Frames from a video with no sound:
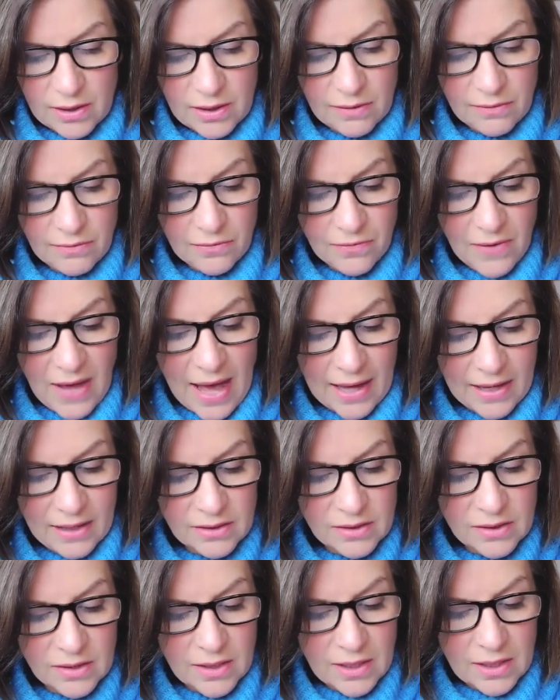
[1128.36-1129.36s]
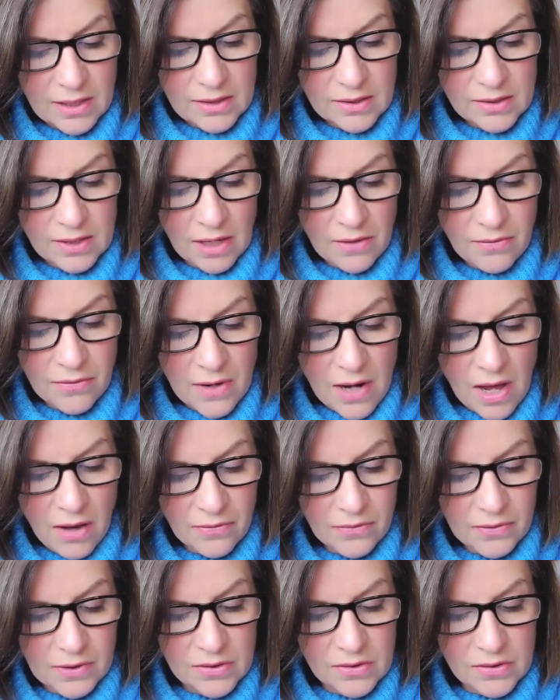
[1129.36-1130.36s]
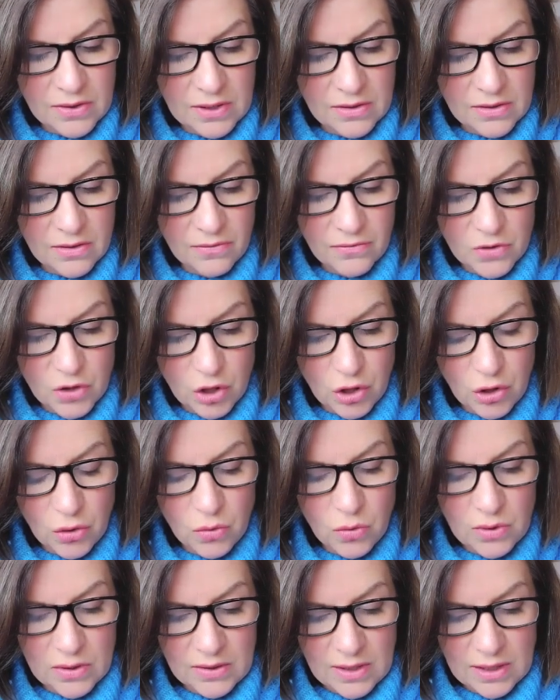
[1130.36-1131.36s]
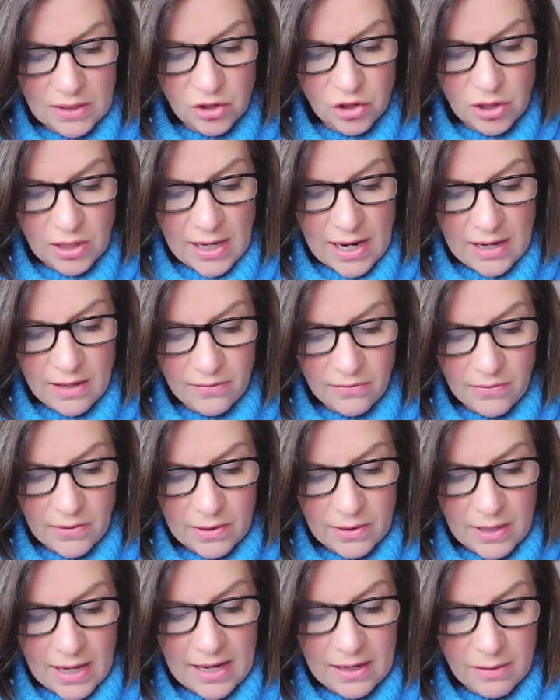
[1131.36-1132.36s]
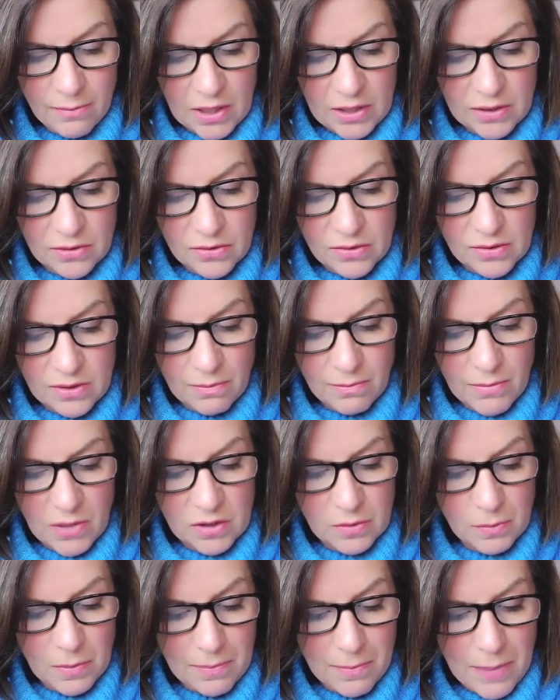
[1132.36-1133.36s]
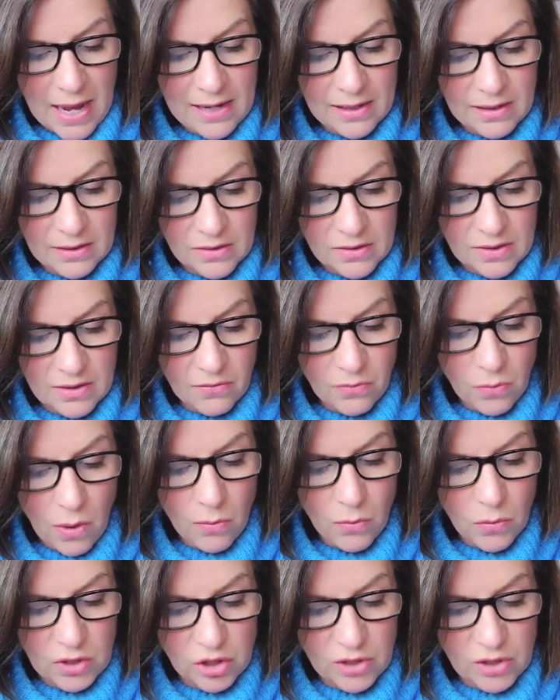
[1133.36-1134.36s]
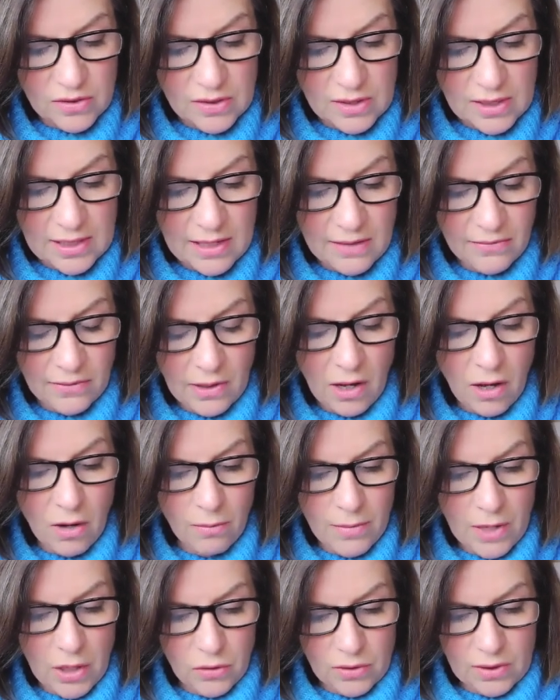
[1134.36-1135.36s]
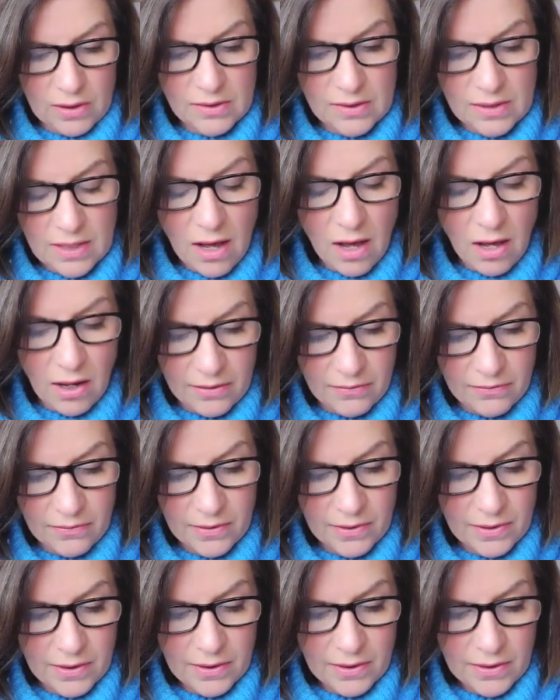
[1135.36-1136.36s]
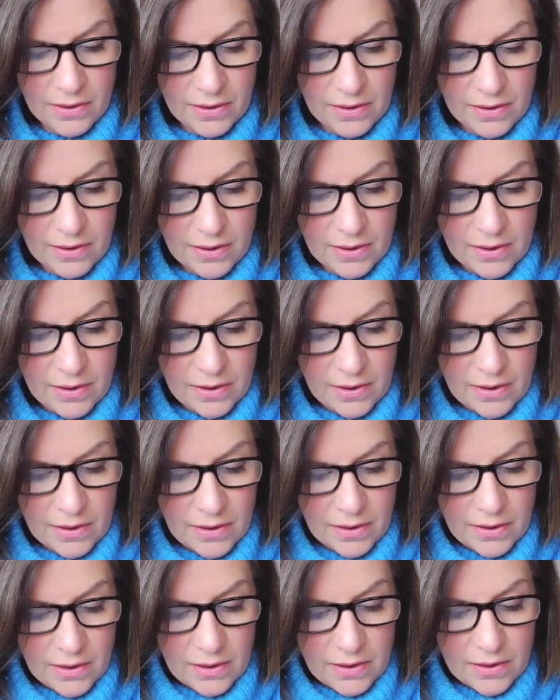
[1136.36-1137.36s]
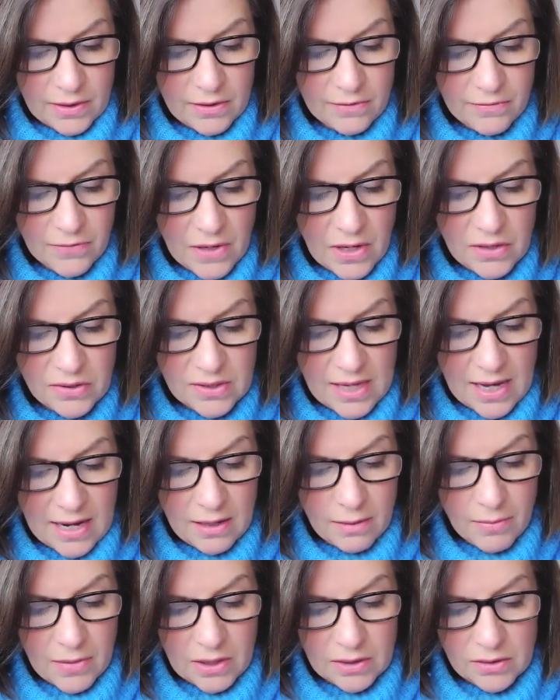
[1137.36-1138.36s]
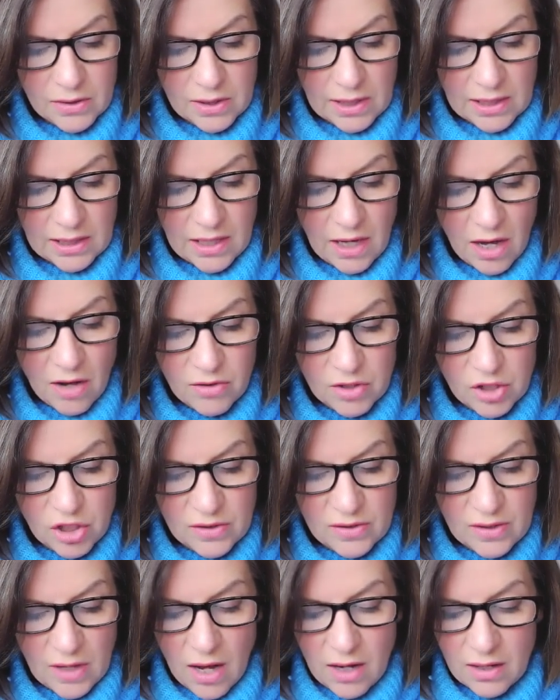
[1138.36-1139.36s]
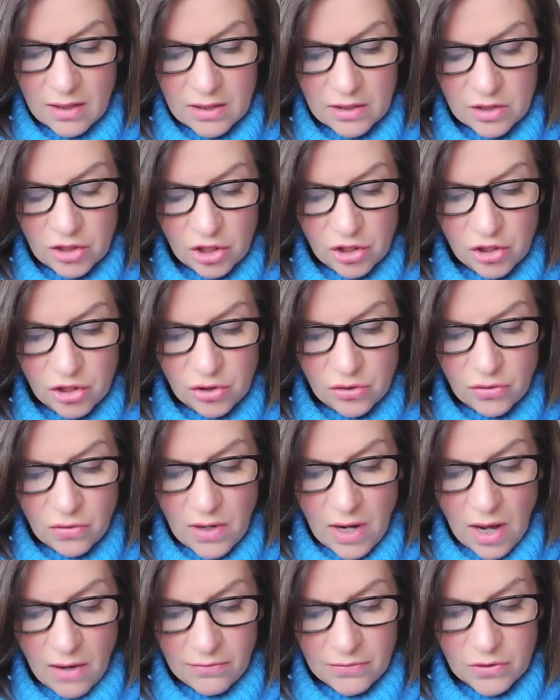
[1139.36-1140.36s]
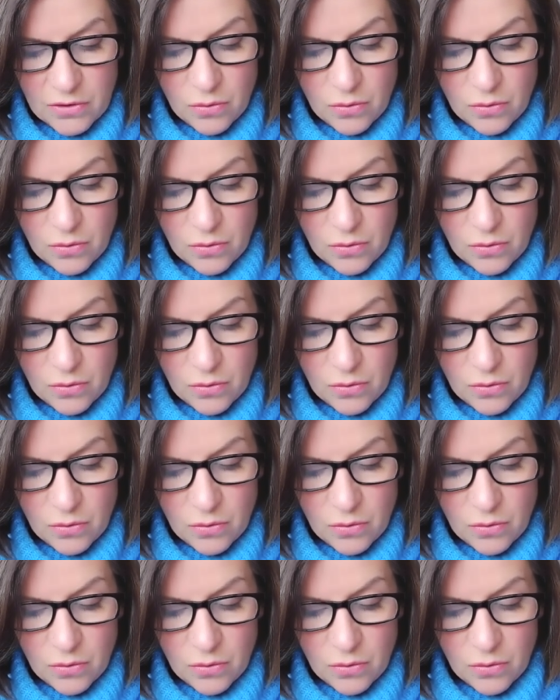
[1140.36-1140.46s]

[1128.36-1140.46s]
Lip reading: In fact, self-love consists of two essential elements that must be balanced if one wishes to live a harmonious life. The first element encourages unconditional love